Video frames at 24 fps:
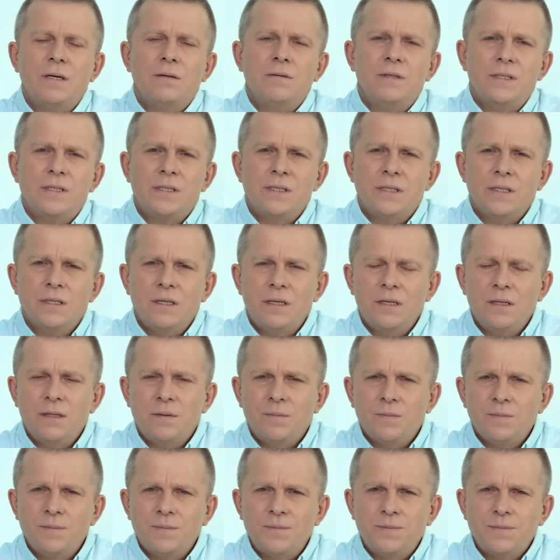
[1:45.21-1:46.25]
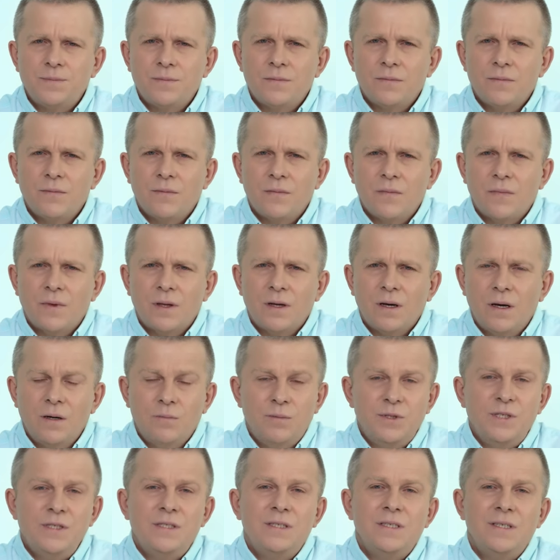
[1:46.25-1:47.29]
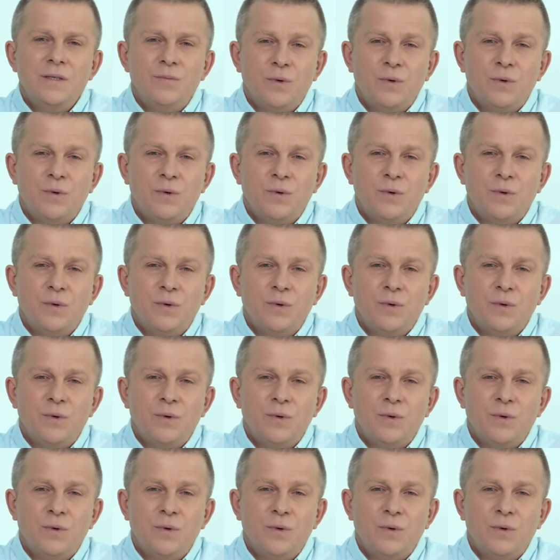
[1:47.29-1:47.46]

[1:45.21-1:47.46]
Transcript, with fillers: goal, to gain